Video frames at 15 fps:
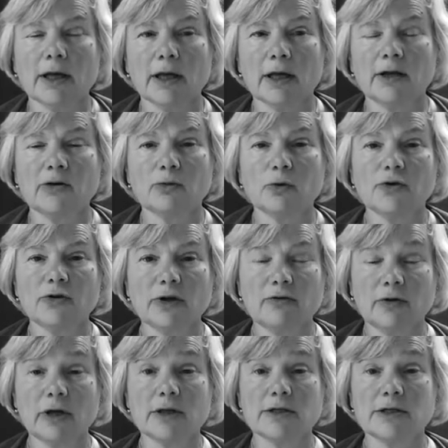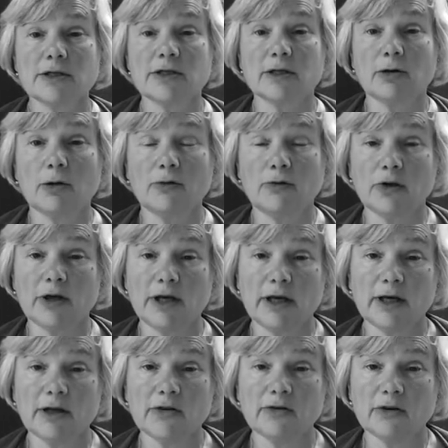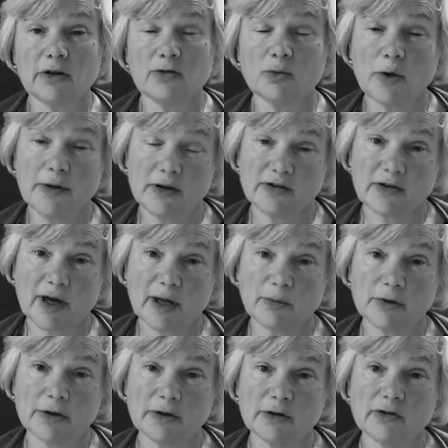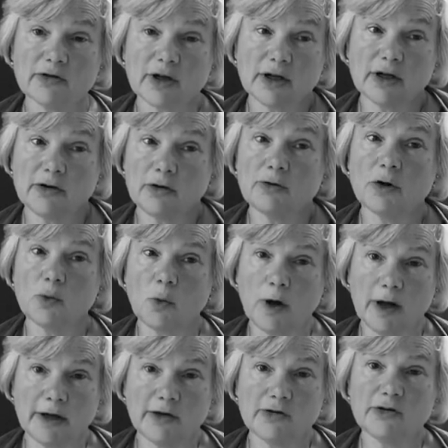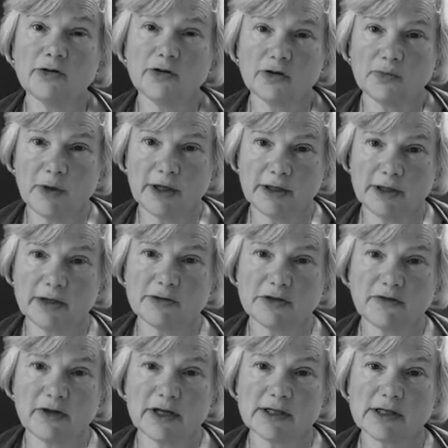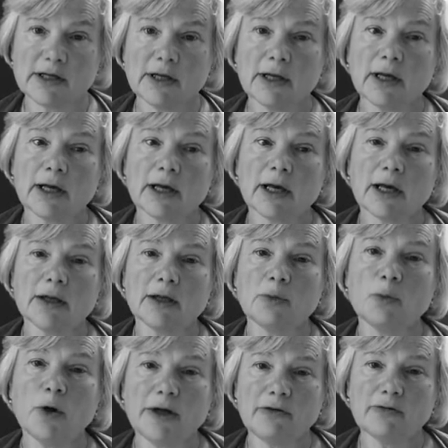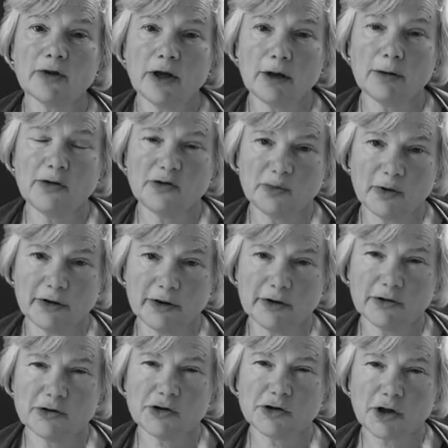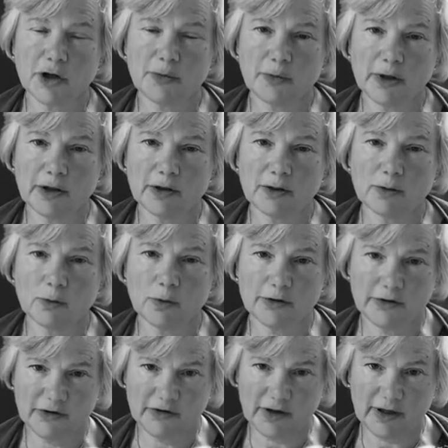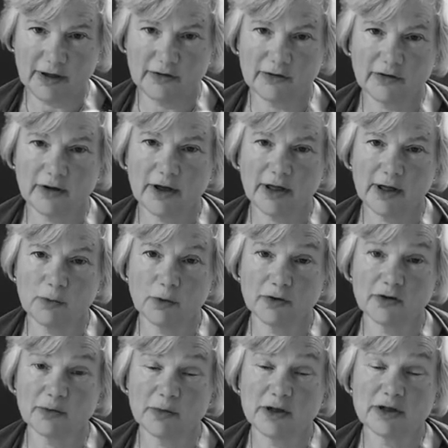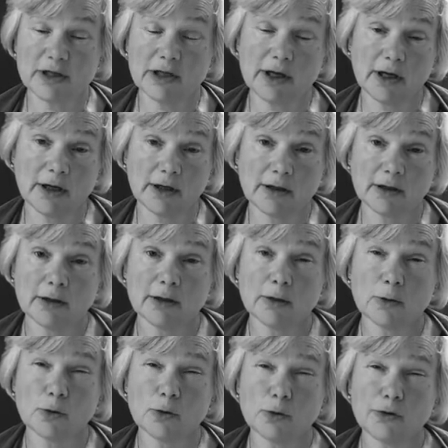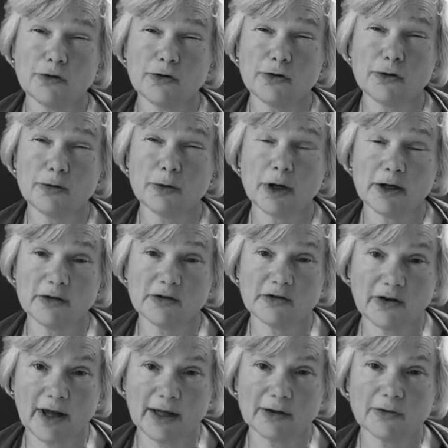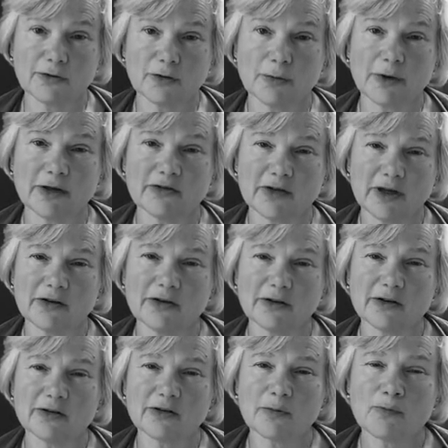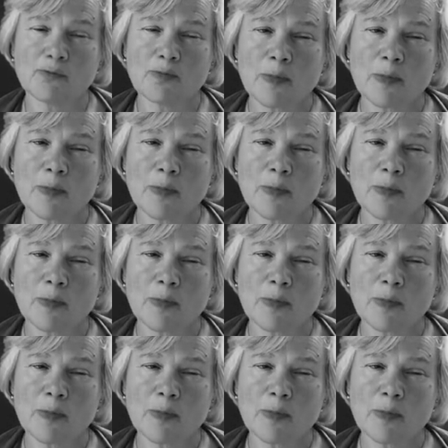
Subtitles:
And what I've learned to do over the years is when this happens, and I don't know why, to just make a note of it and then wait for the Holy Spirit to show me what it is that he wants me to learn or to understand from that sentence.